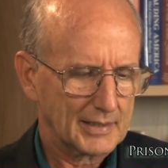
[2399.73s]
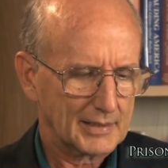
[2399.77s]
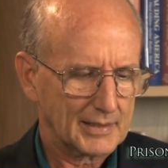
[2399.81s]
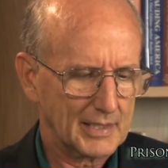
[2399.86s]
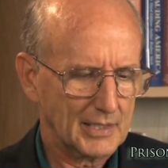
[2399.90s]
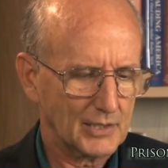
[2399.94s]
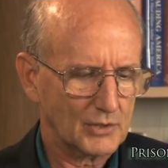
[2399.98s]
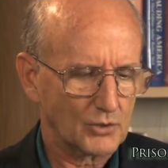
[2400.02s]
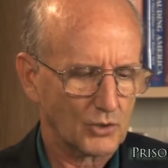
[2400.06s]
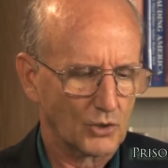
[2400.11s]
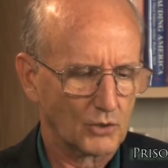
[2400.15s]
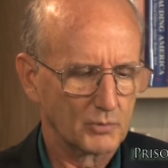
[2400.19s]

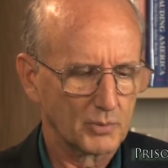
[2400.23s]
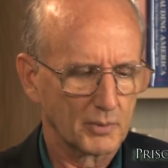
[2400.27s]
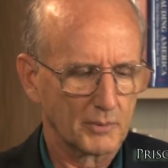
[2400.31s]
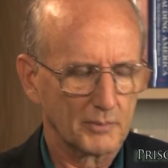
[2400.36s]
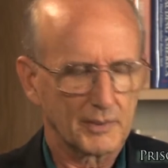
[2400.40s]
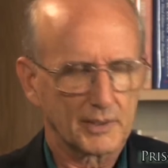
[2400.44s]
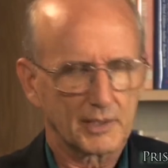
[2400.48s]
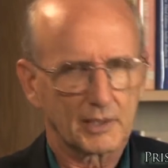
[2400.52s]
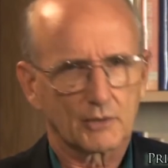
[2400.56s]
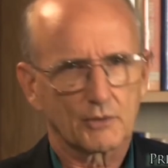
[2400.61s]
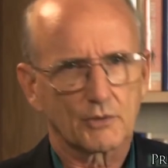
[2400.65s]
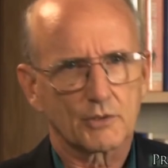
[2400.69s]
Keith
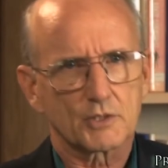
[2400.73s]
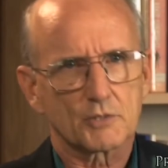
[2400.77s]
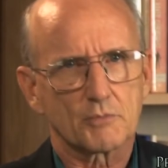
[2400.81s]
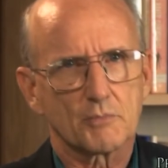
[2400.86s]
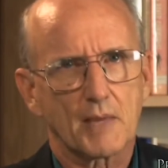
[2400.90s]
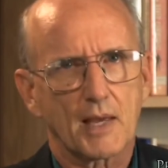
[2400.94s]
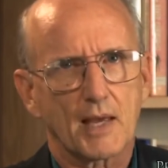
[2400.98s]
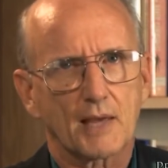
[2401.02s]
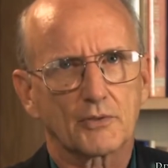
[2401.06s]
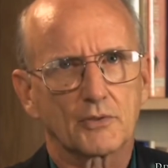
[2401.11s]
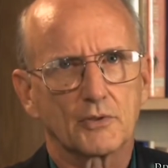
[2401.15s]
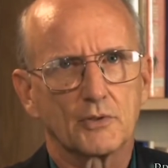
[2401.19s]
Olbermann and Chris
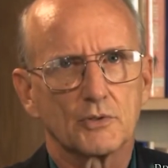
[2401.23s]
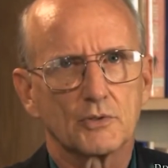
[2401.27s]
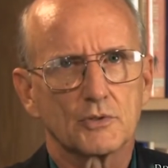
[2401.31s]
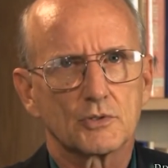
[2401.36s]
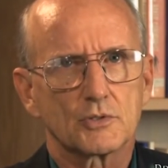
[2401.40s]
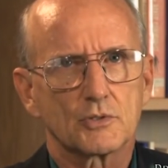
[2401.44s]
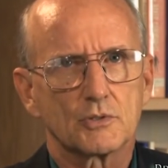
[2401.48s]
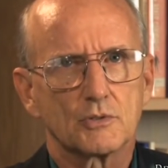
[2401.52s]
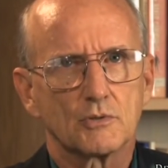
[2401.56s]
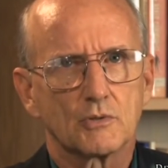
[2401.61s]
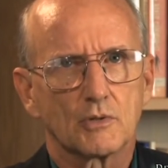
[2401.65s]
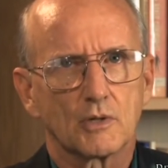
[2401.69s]

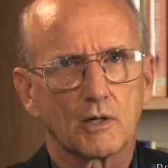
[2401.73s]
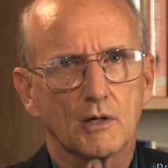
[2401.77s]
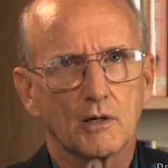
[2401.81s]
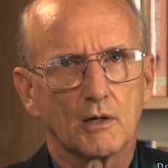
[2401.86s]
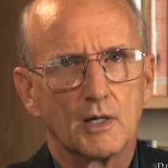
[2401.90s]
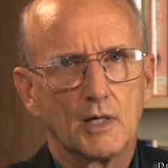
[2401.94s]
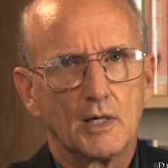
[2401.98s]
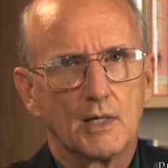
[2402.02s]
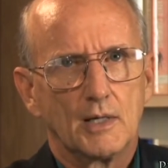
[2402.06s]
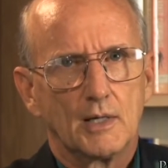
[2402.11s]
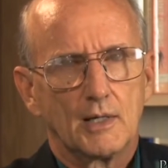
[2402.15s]
Matthews, who are